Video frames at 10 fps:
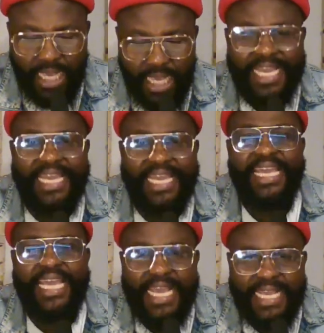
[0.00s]
He
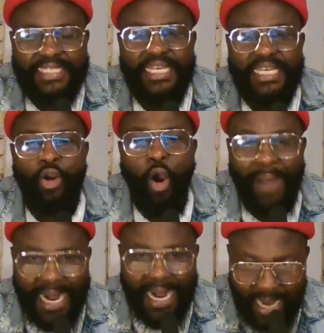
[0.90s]
is the
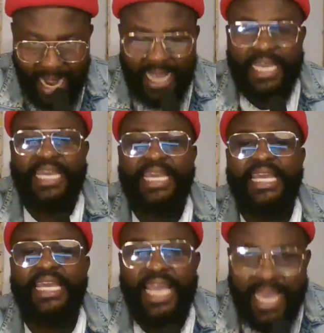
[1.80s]
commander. He
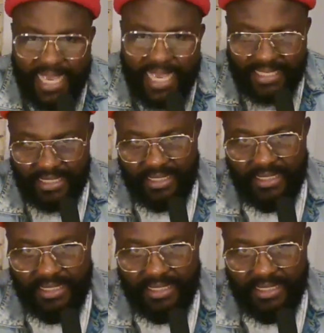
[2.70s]
is...